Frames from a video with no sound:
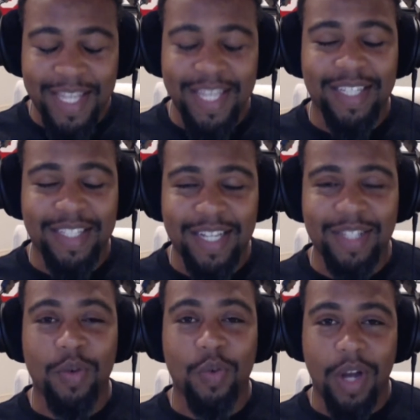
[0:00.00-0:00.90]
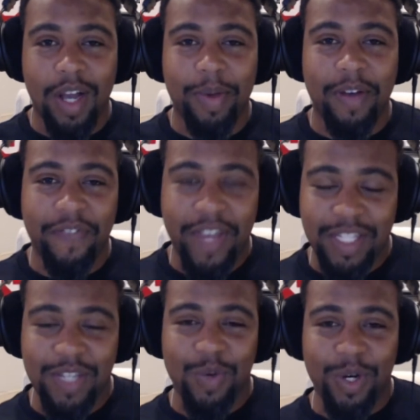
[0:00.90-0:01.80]
Yes, that is, Rob, a
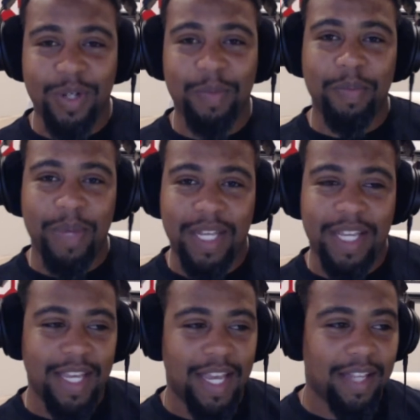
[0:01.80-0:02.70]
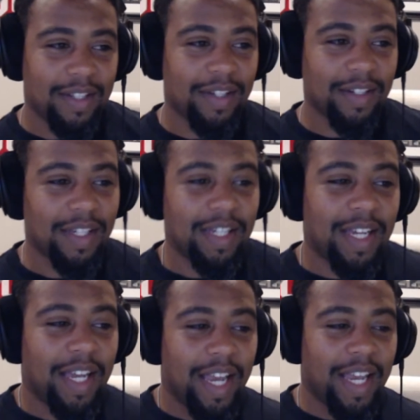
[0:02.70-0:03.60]
fancy word meaning he can't talk.
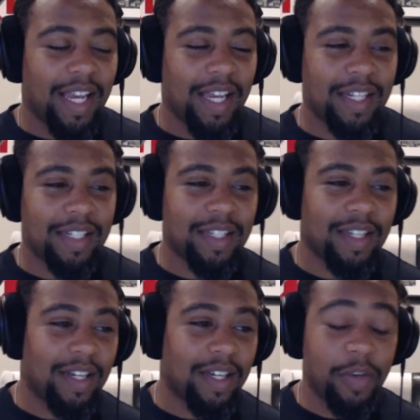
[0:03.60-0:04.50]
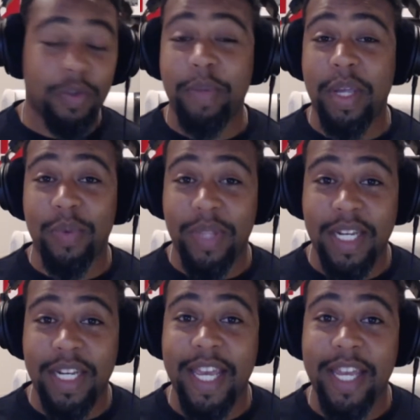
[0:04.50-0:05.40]
And he was beaten within
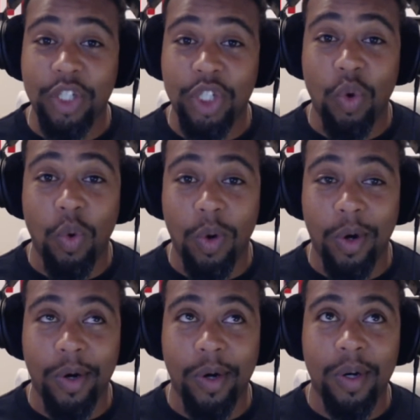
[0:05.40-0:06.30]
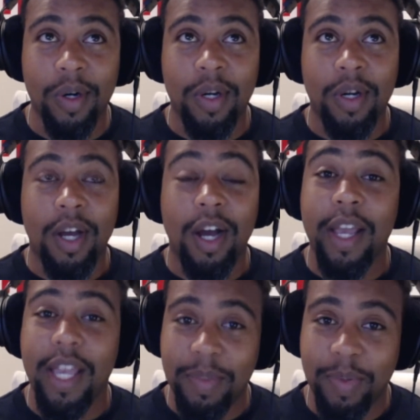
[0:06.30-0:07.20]
an inch or a hit